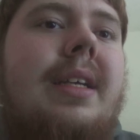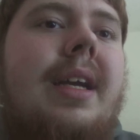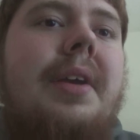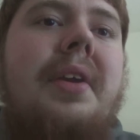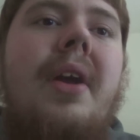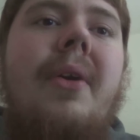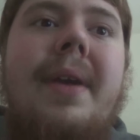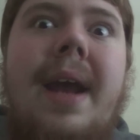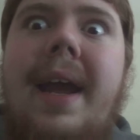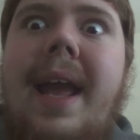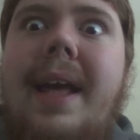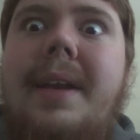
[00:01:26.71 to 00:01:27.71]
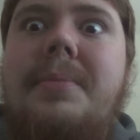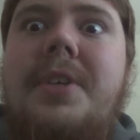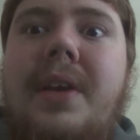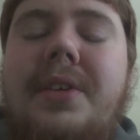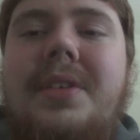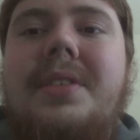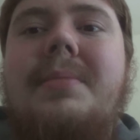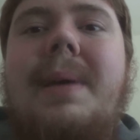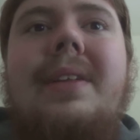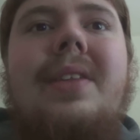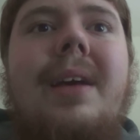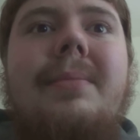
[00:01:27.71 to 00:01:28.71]
And I had objections
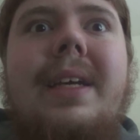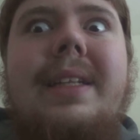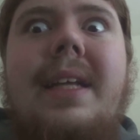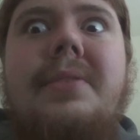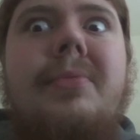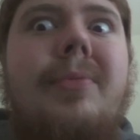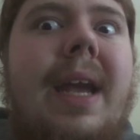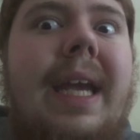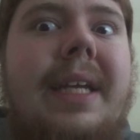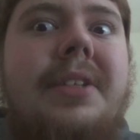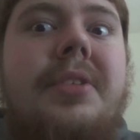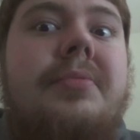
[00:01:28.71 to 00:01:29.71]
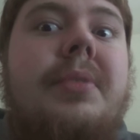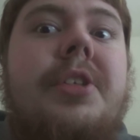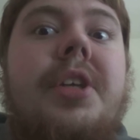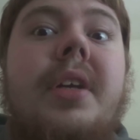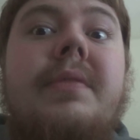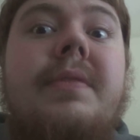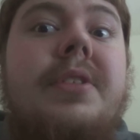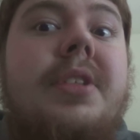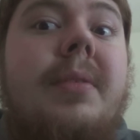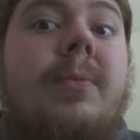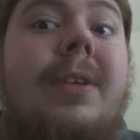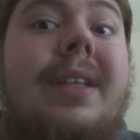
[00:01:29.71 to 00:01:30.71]
about that. I'm like, that's way too mature for
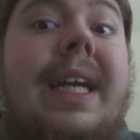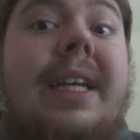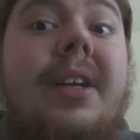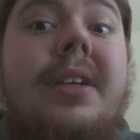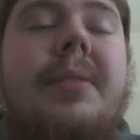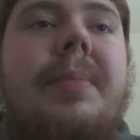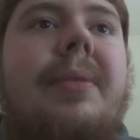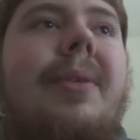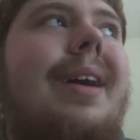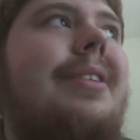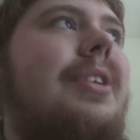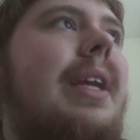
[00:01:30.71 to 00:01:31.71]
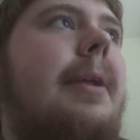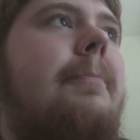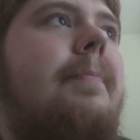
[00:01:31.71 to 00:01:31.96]
someone like her to be watching.